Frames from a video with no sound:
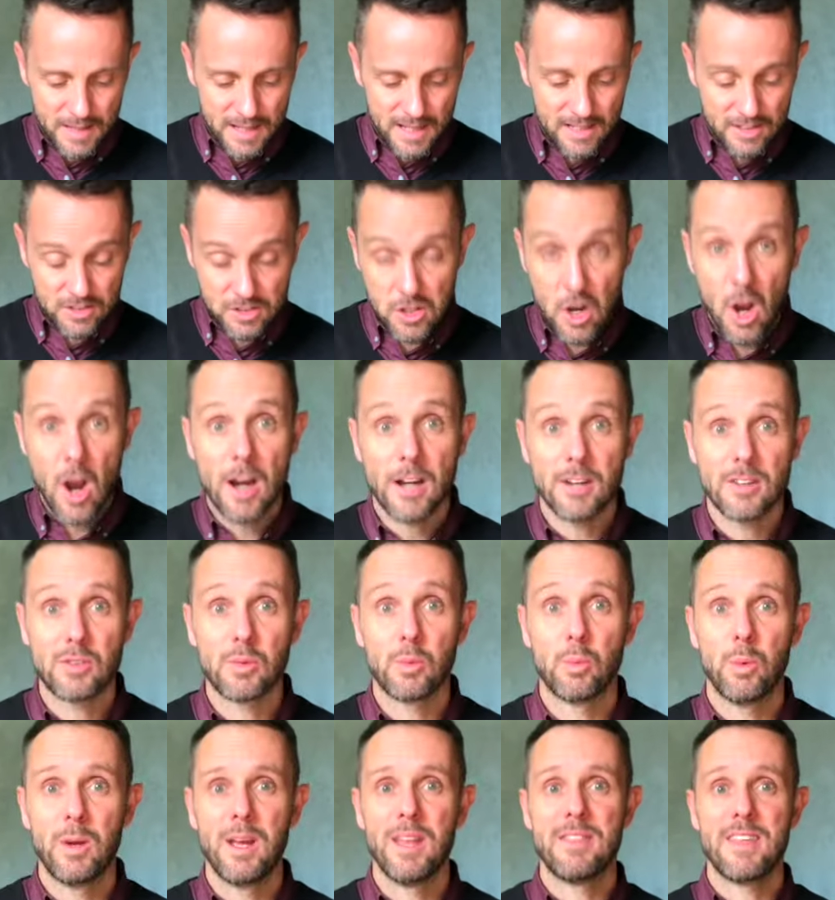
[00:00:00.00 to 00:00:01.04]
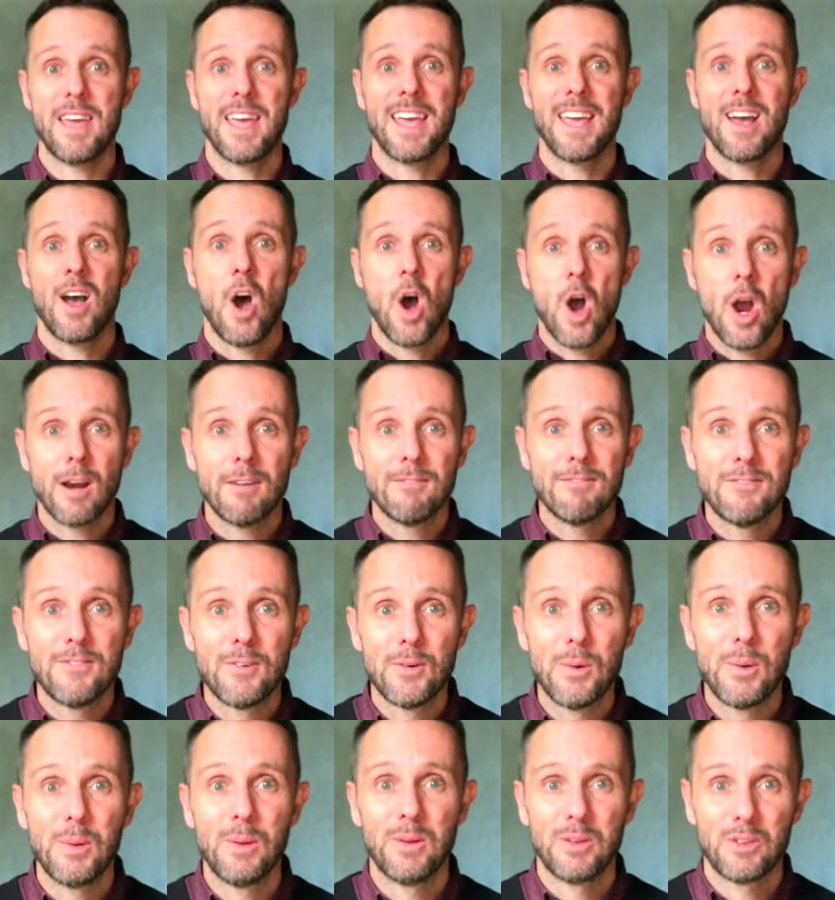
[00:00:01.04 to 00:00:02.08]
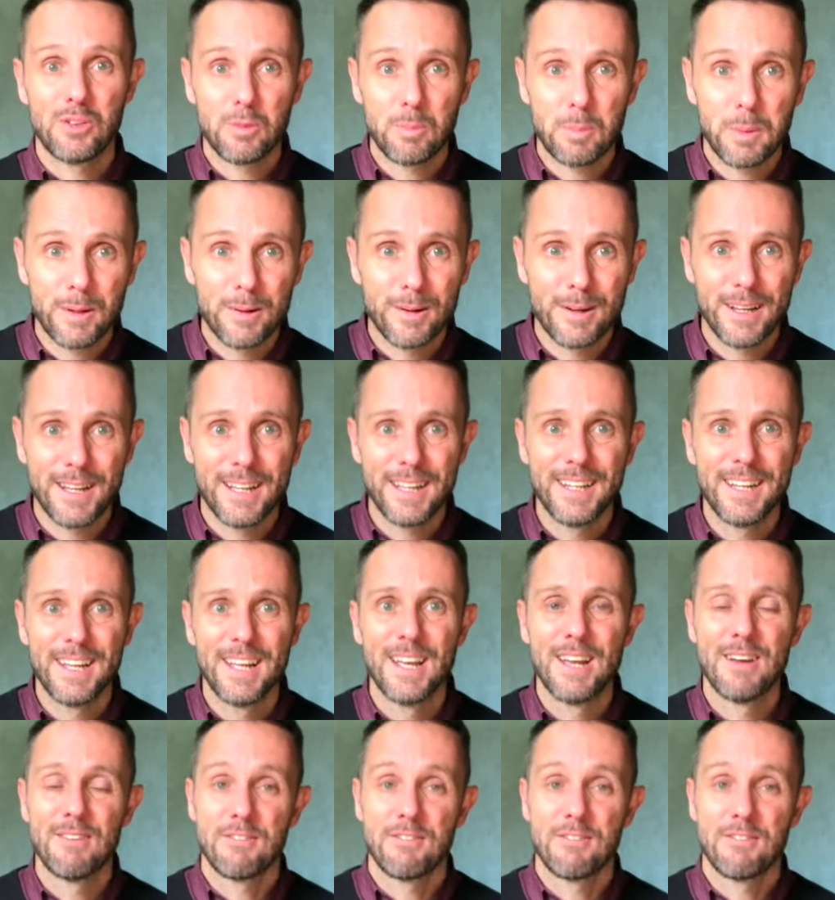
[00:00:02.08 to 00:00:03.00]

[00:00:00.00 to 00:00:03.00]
It starts with a harmful spirit